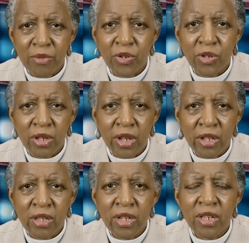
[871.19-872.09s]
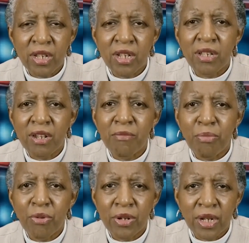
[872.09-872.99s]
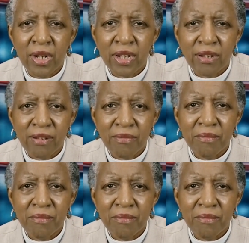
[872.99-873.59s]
because this is an important election.